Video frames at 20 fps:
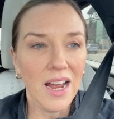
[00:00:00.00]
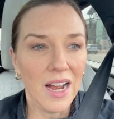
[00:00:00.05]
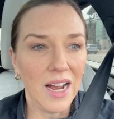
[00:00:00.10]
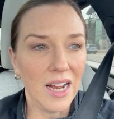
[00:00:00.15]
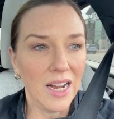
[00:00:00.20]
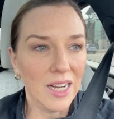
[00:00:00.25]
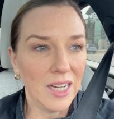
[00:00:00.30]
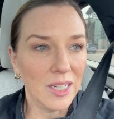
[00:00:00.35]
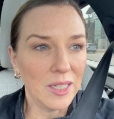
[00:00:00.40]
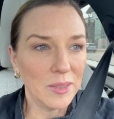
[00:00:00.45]

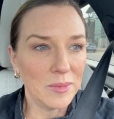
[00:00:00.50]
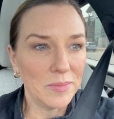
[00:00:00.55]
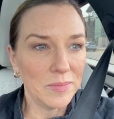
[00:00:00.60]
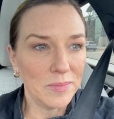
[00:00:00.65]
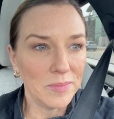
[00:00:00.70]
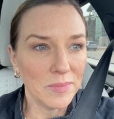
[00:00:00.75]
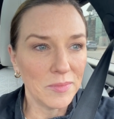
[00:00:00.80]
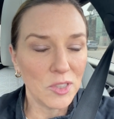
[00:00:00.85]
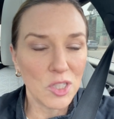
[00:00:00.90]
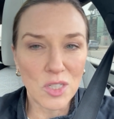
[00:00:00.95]

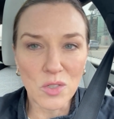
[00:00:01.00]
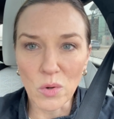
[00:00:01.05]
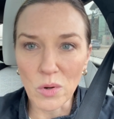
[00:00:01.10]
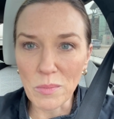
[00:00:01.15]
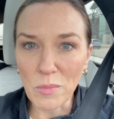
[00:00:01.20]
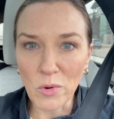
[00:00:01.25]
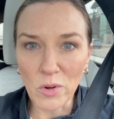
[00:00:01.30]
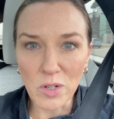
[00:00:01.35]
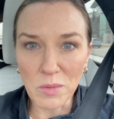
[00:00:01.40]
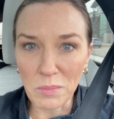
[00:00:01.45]
Um, just sort of
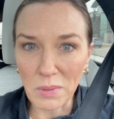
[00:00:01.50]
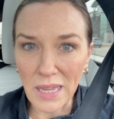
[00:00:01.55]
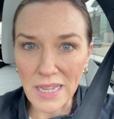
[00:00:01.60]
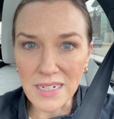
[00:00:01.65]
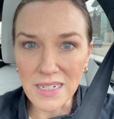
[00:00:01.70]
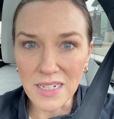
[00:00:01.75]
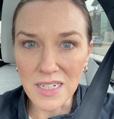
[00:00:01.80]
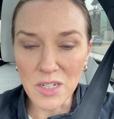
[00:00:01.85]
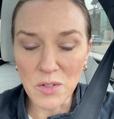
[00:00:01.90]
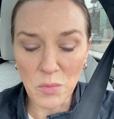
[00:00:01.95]
more to blend
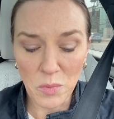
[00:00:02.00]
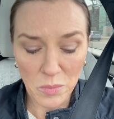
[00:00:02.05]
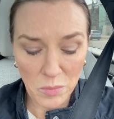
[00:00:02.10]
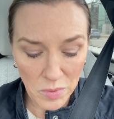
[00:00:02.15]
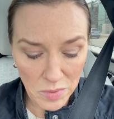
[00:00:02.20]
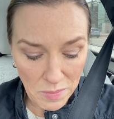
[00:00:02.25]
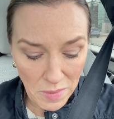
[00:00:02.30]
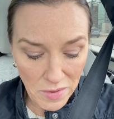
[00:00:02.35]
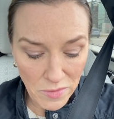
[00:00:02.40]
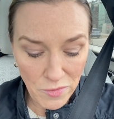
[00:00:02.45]
into
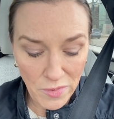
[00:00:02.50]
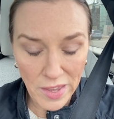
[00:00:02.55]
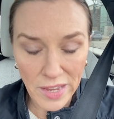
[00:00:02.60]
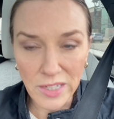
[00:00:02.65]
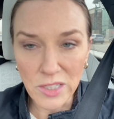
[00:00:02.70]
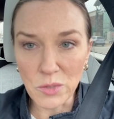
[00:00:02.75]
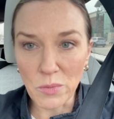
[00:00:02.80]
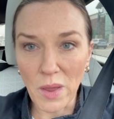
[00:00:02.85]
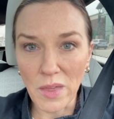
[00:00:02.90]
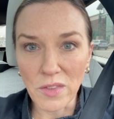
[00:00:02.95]
with my
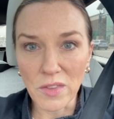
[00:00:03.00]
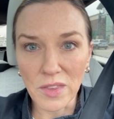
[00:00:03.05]
face rather